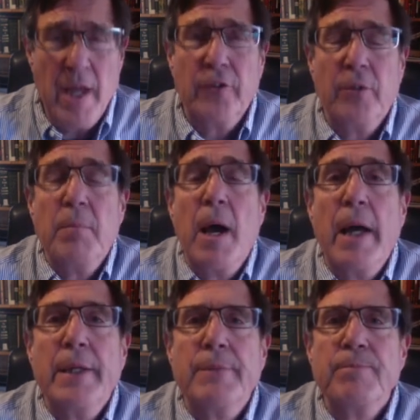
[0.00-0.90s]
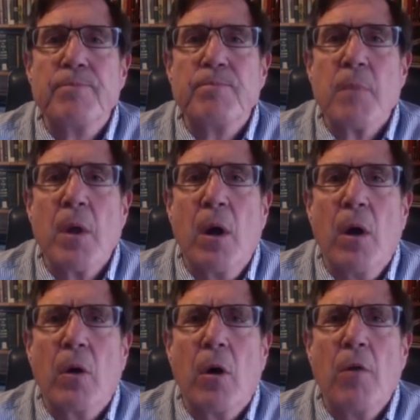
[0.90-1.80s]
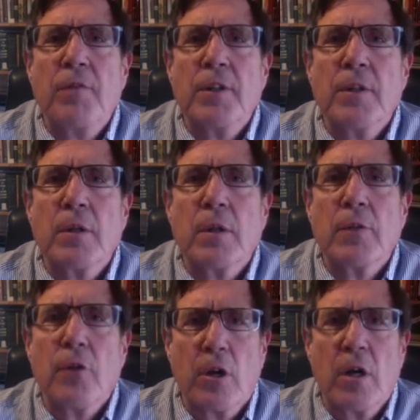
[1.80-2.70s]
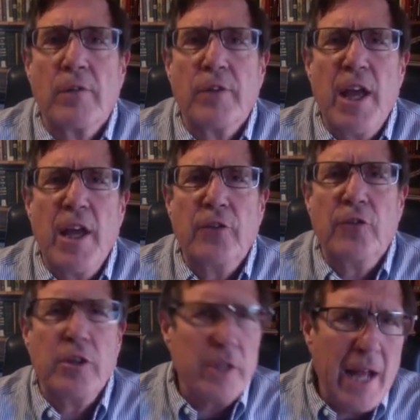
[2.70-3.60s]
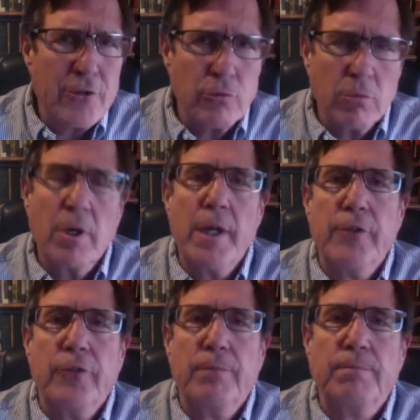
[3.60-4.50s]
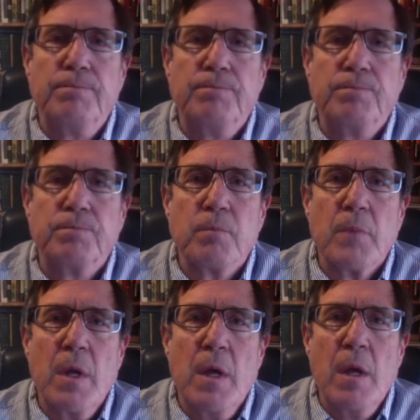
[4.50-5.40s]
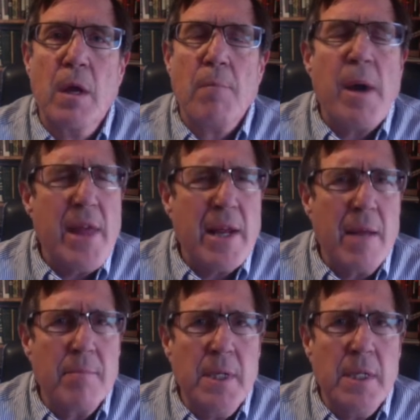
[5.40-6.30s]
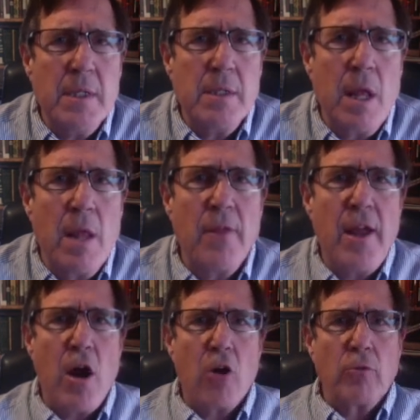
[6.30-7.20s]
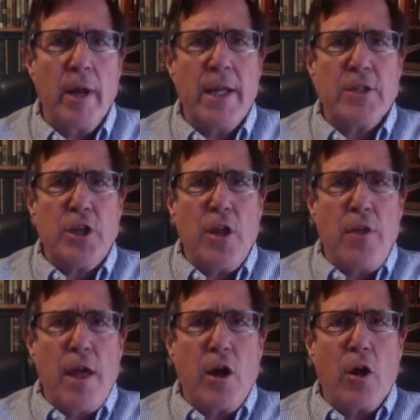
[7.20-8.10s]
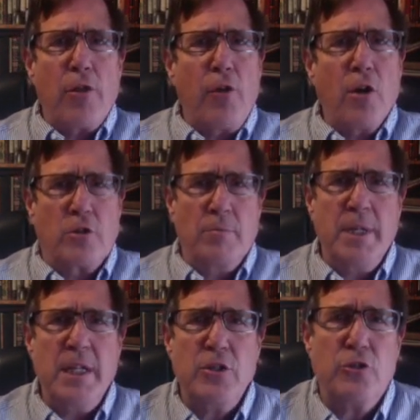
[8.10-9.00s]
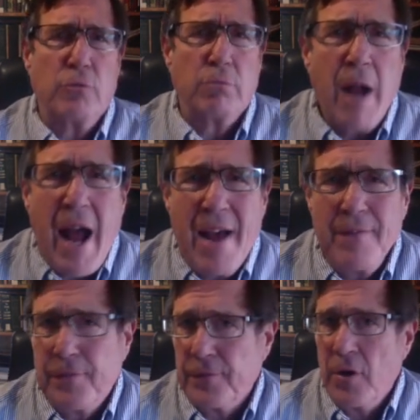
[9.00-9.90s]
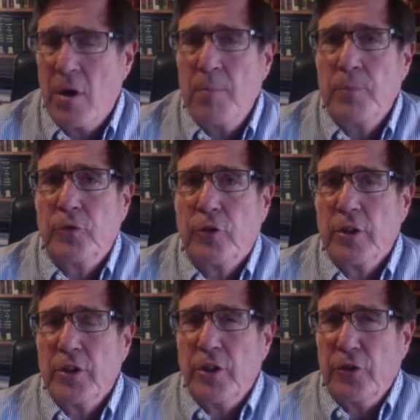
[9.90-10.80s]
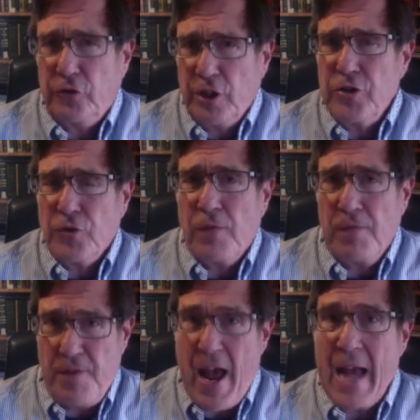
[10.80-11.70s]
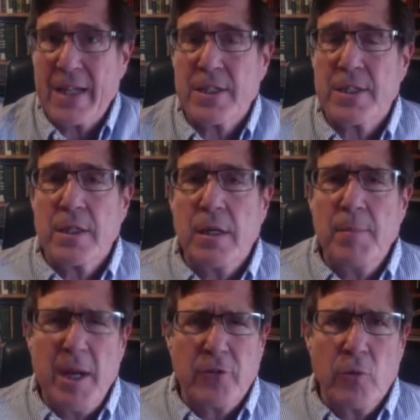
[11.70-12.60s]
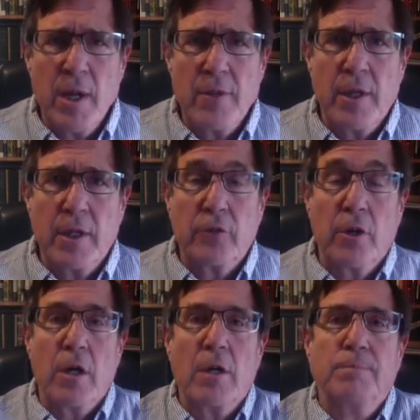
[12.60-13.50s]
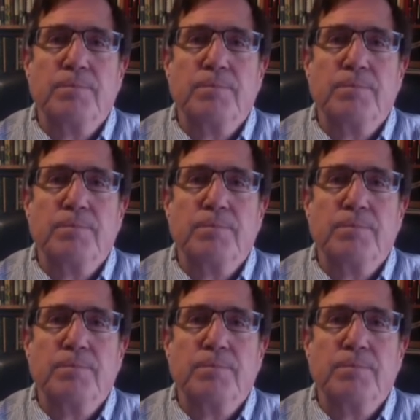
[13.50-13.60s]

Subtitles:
has in mind are often thought of as natural rights. By that I mean they are rights that are thought to be derived from certain essential facts about the way things are,